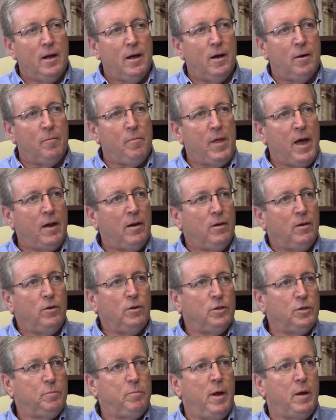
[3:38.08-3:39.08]
That
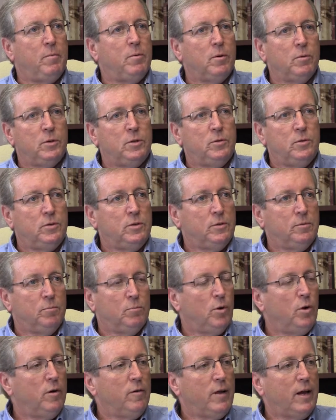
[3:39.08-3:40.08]
newspaper, which was
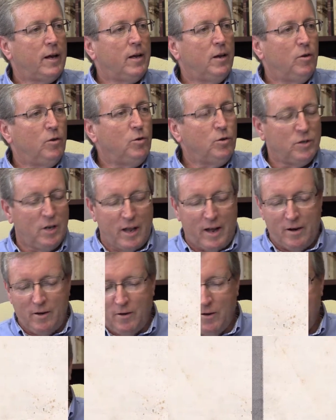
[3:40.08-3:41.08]
more like a
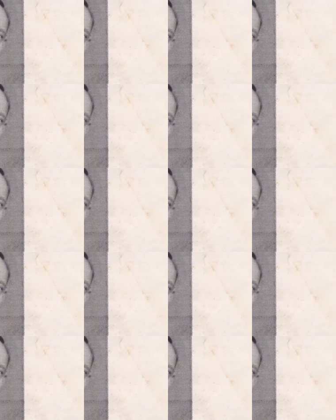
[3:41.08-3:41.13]
newsletter,